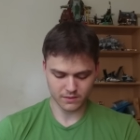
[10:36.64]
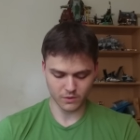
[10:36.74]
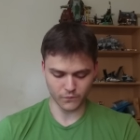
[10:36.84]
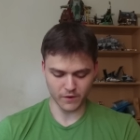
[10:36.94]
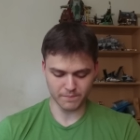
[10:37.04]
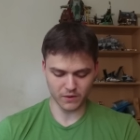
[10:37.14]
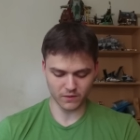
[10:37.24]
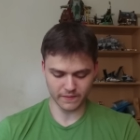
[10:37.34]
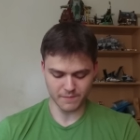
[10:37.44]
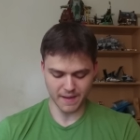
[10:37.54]
Go for a
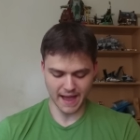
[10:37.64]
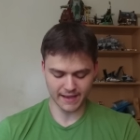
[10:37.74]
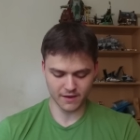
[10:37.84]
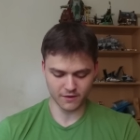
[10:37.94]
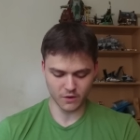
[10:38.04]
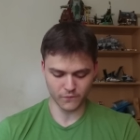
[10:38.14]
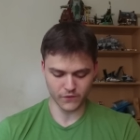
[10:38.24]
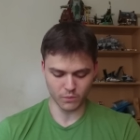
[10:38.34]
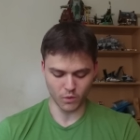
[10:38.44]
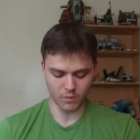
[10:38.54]
barrel in the back here. Go for
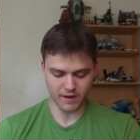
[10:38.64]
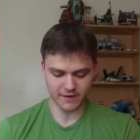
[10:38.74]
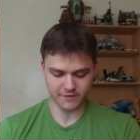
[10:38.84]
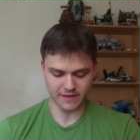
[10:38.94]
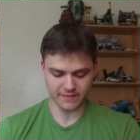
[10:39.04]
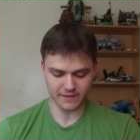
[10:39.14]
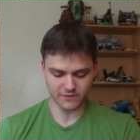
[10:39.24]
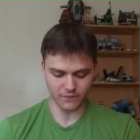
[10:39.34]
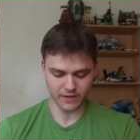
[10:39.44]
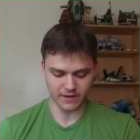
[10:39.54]
the wall breakers. Get
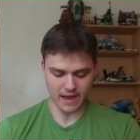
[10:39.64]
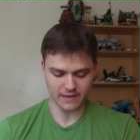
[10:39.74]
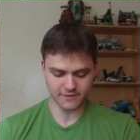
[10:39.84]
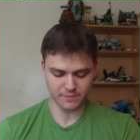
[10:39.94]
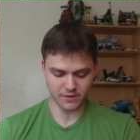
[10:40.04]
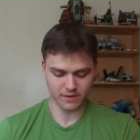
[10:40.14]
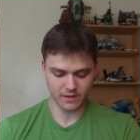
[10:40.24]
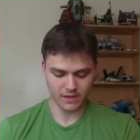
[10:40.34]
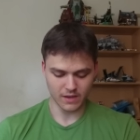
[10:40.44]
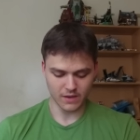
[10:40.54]
this off. Get an Ice Spirit
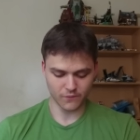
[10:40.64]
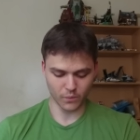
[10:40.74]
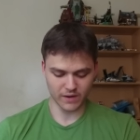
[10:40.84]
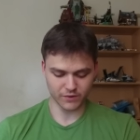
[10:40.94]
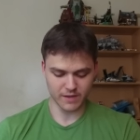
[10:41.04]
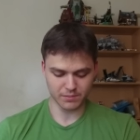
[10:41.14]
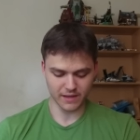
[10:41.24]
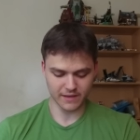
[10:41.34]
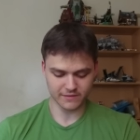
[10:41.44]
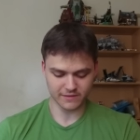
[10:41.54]
for whatever he
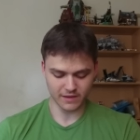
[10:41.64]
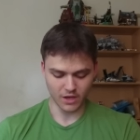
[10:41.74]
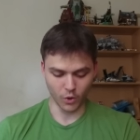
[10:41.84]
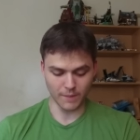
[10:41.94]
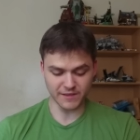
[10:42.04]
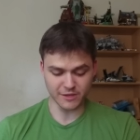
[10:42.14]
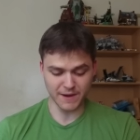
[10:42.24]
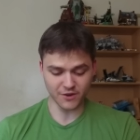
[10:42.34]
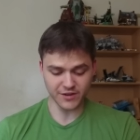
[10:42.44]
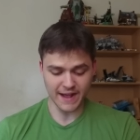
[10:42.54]
plays. Hold up, this could
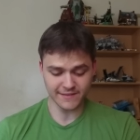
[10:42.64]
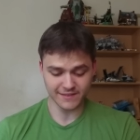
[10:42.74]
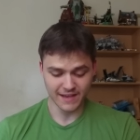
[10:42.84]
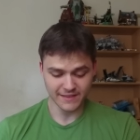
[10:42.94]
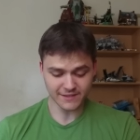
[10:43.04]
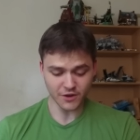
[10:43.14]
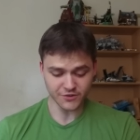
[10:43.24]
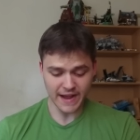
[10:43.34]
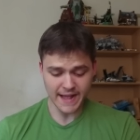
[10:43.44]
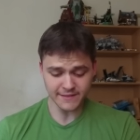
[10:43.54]
be our chance. This is our
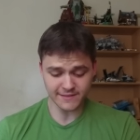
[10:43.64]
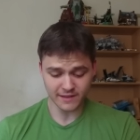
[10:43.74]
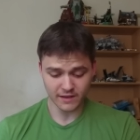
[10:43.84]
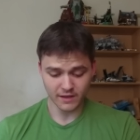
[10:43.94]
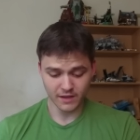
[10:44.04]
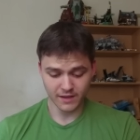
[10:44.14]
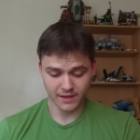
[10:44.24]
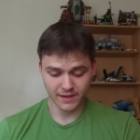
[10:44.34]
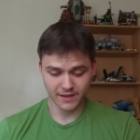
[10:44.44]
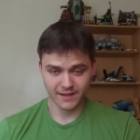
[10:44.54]
chance.
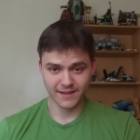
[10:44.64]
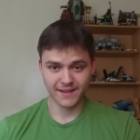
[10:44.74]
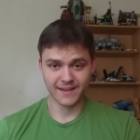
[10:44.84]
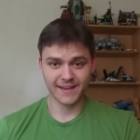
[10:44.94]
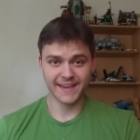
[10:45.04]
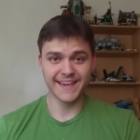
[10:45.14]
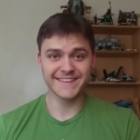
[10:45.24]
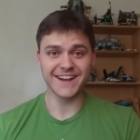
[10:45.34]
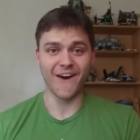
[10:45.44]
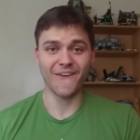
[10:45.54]
He
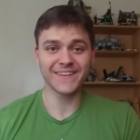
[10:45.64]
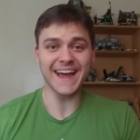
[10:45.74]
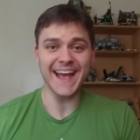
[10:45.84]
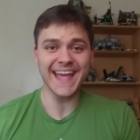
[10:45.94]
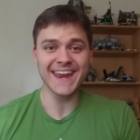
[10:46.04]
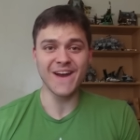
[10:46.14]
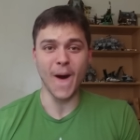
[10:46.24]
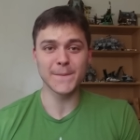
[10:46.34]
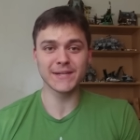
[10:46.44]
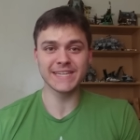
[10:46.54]
choked. I
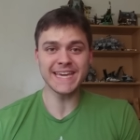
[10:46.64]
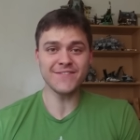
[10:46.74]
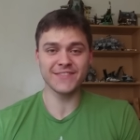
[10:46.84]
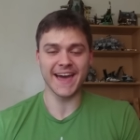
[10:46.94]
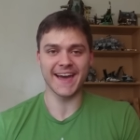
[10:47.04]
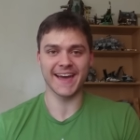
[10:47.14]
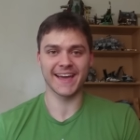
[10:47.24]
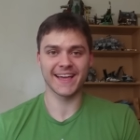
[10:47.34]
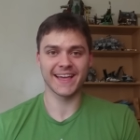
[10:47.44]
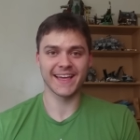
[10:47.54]
cannot believe that.
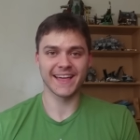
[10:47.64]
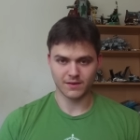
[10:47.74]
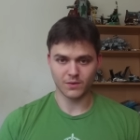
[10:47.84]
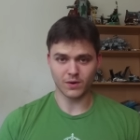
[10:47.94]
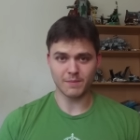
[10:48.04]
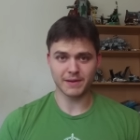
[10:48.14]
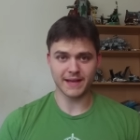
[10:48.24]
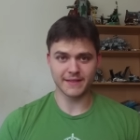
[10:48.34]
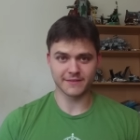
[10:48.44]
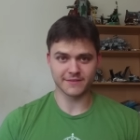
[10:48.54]
We're up
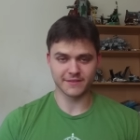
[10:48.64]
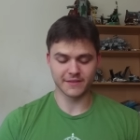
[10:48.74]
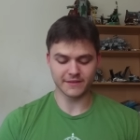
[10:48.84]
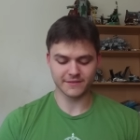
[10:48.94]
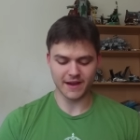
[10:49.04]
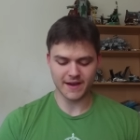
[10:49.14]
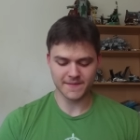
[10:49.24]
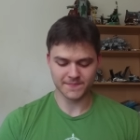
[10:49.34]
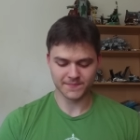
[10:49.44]
against this guy.